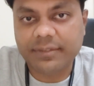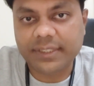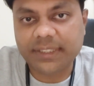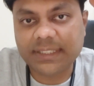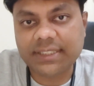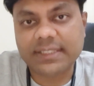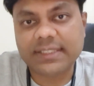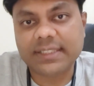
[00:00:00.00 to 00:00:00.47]

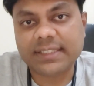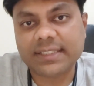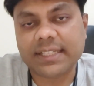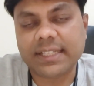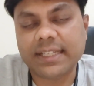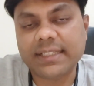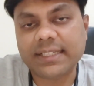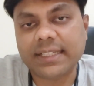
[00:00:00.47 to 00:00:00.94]
first
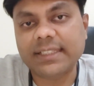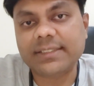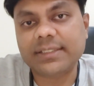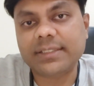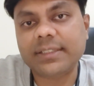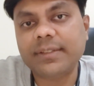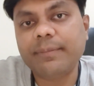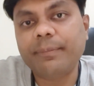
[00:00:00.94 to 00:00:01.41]
stage
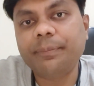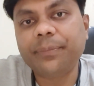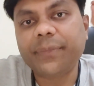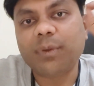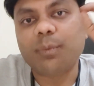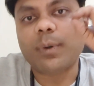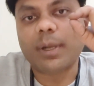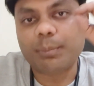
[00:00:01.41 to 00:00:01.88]
has
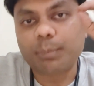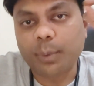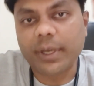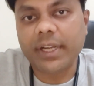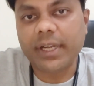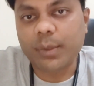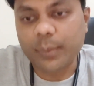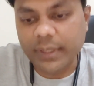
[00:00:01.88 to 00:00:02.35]

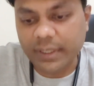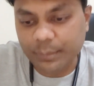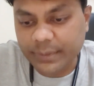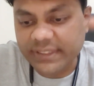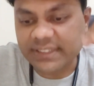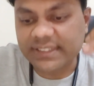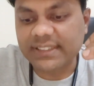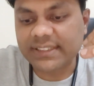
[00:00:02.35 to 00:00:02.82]
1.1,
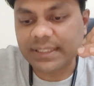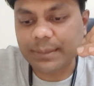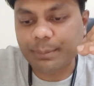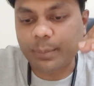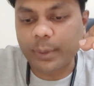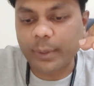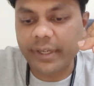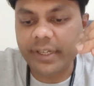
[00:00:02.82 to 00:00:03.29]
which is a
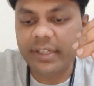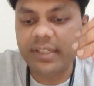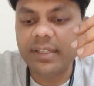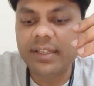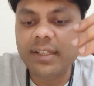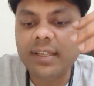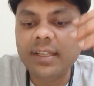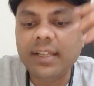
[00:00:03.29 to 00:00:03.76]
subpoint.
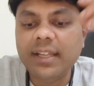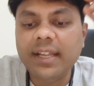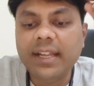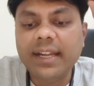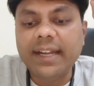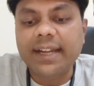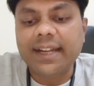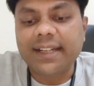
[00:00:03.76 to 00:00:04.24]

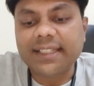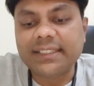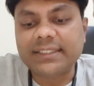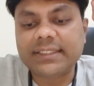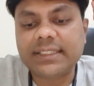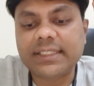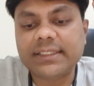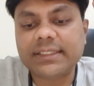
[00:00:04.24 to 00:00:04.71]

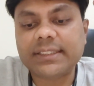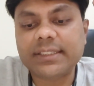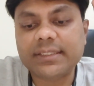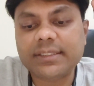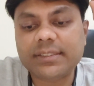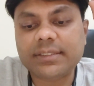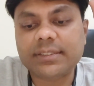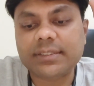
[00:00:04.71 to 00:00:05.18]

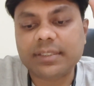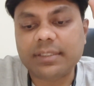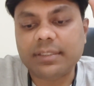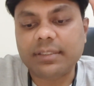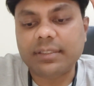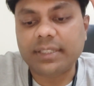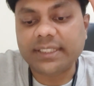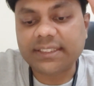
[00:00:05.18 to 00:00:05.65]
Discussion
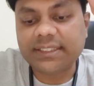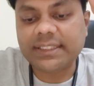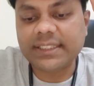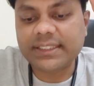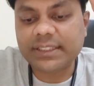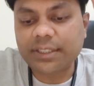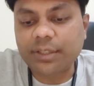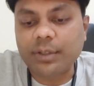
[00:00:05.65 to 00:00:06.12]

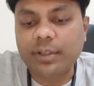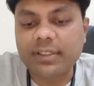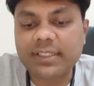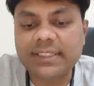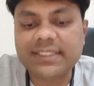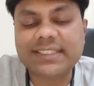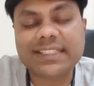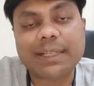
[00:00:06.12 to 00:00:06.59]

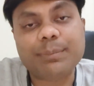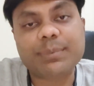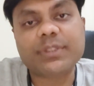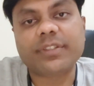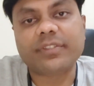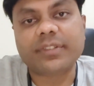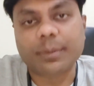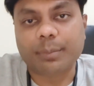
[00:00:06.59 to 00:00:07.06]
on the
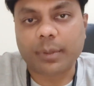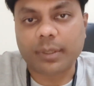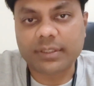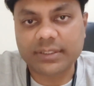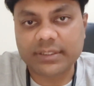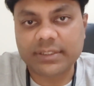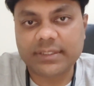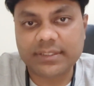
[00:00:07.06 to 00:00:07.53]
steps of the
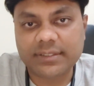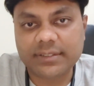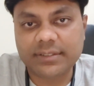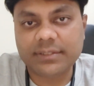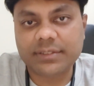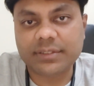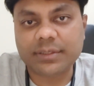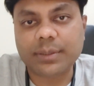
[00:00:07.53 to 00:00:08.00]
process.
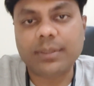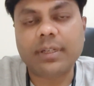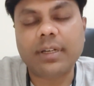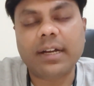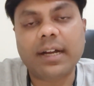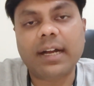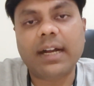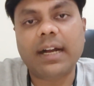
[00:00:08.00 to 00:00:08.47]

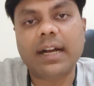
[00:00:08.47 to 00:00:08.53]
So